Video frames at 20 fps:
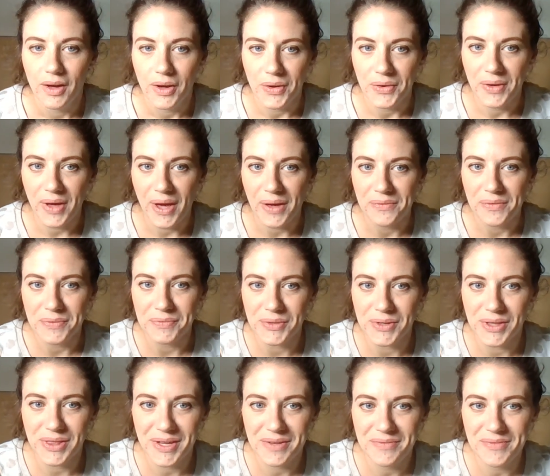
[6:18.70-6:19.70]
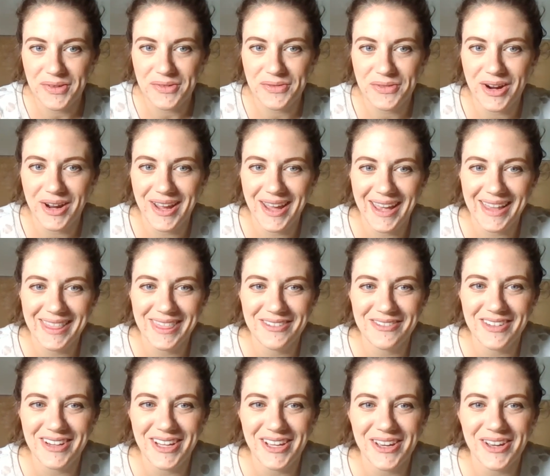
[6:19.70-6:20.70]
Okay, one more thing before I end
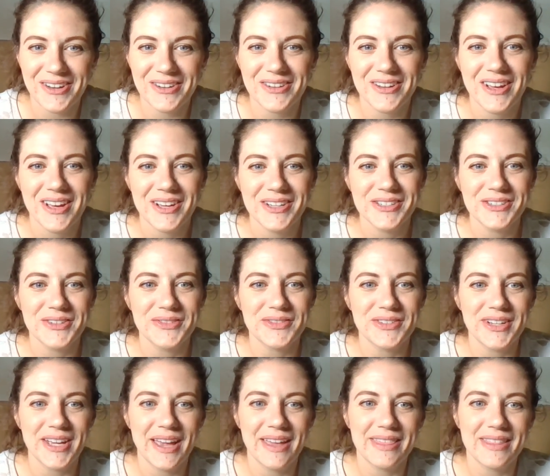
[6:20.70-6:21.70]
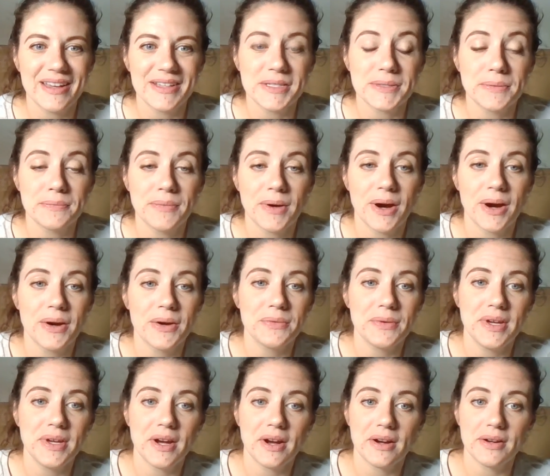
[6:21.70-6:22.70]
the video. Don't forget that tomorrow
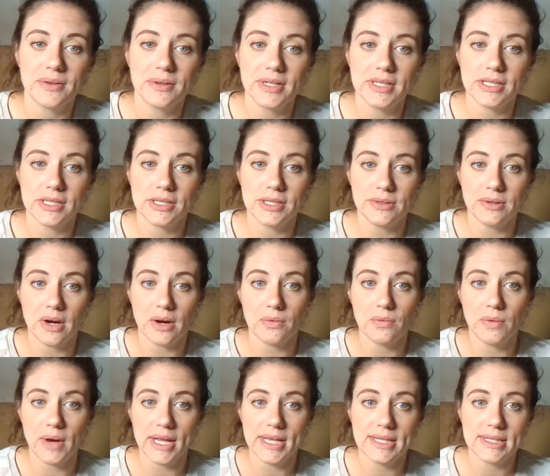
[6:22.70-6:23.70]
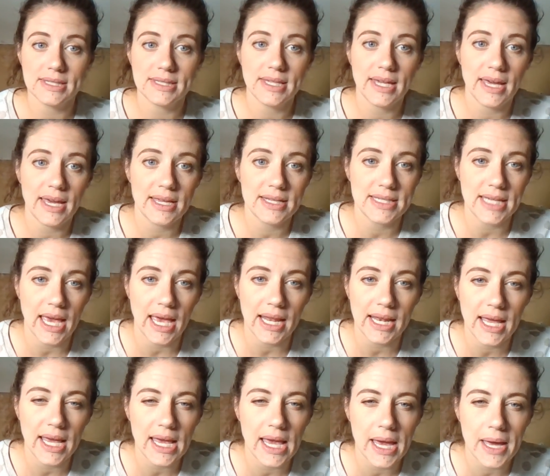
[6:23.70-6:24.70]
we are going to do our Wednesday
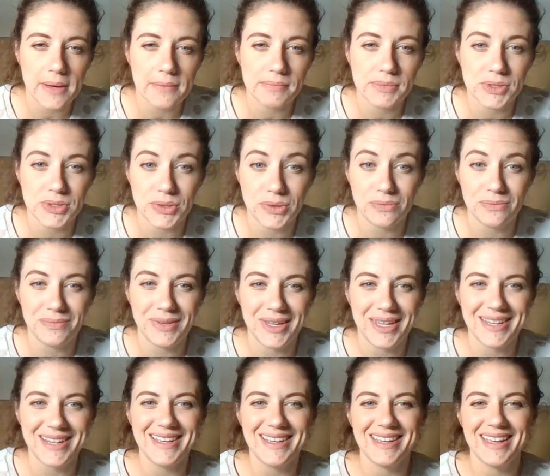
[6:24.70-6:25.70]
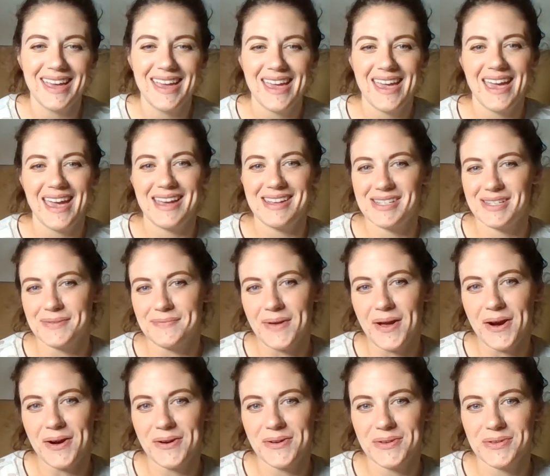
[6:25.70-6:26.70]
10 a.m. Zoom meeting, and
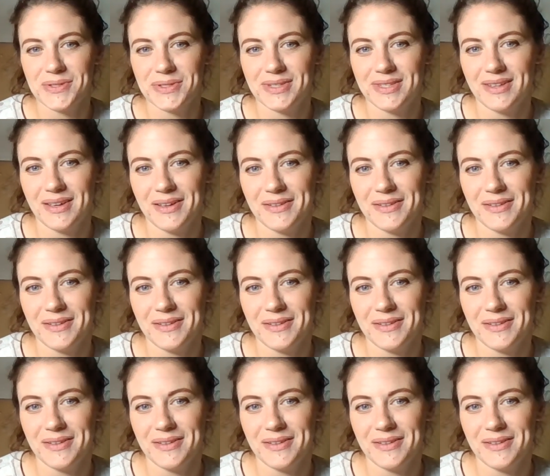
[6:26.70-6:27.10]
tomorrow's